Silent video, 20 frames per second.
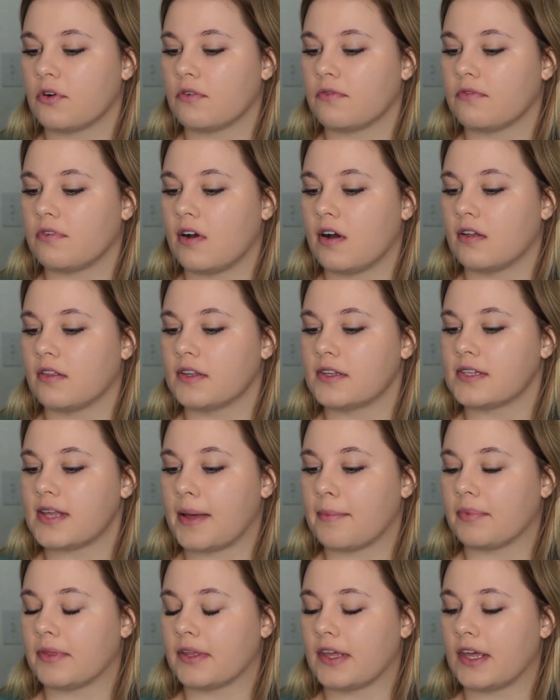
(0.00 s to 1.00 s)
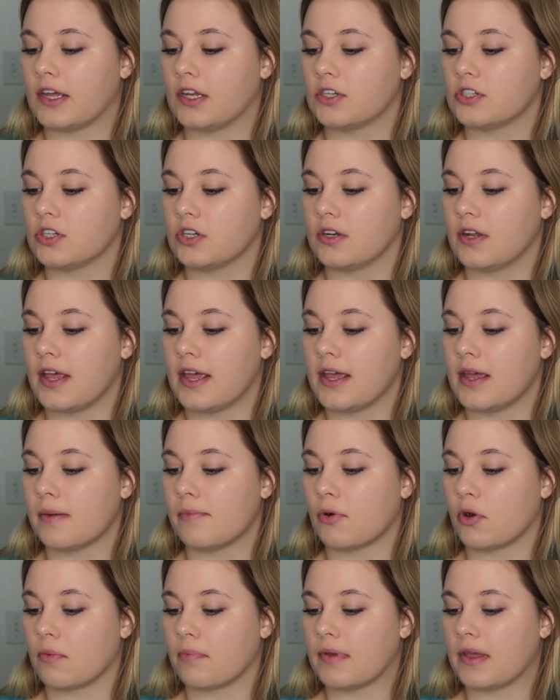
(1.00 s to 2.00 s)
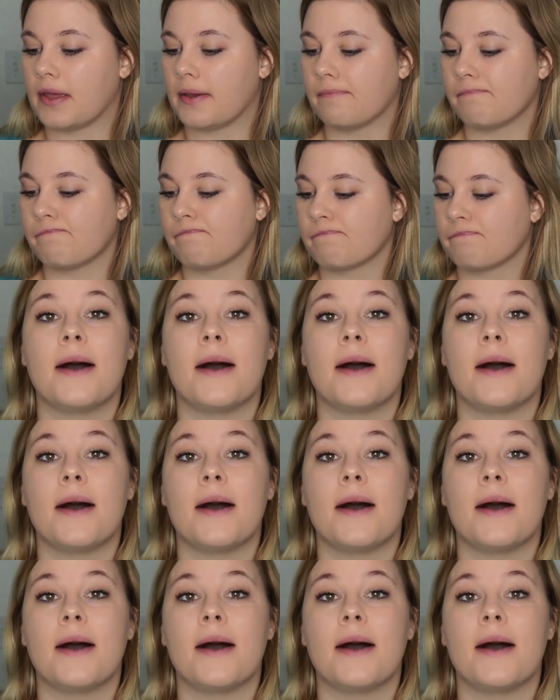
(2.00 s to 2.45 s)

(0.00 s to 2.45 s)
a flawless application, AM or PM.